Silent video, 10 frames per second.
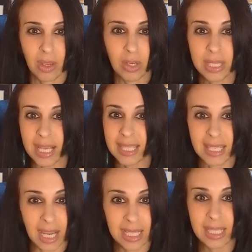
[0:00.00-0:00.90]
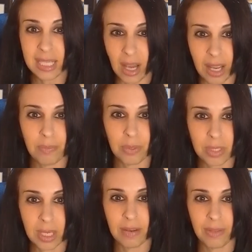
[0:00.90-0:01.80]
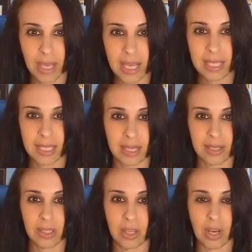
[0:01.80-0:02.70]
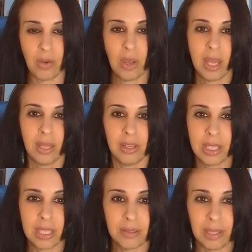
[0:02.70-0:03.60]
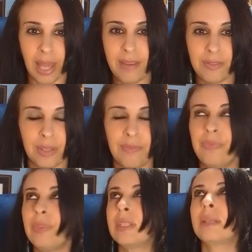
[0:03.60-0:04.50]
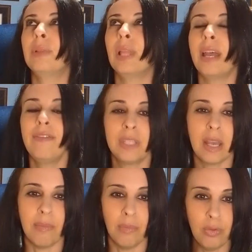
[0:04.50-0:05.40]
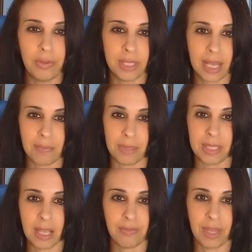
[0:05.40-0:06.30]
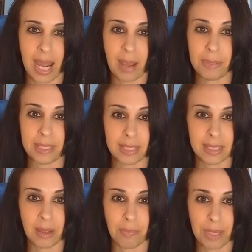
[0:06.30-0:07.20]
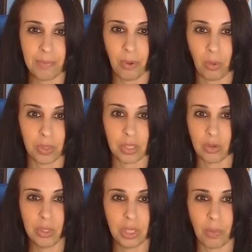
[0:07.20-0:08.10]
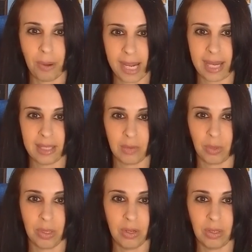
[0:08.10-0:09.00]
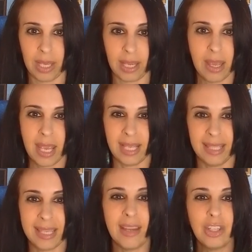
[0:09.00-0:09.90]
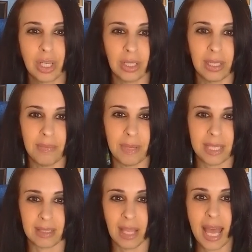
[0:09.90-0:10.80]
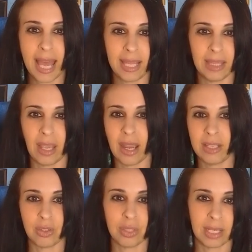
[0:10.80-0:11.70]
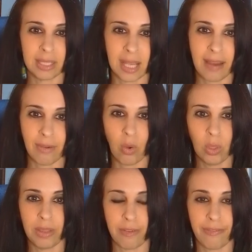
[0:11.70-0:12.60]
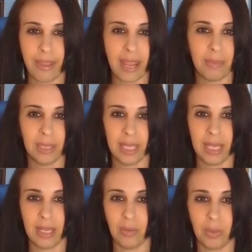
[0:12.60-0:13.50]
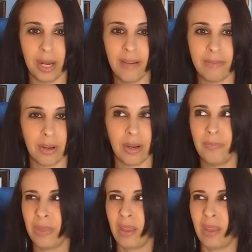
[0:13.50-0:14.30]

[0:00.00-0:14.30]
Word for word: Because that's 99% of cases, you know. There's a life, a some lifetime movie type of stuff that happens to some people with sociopaths where they're like intentionally misled. The guy turns out to have a whole other family, whatever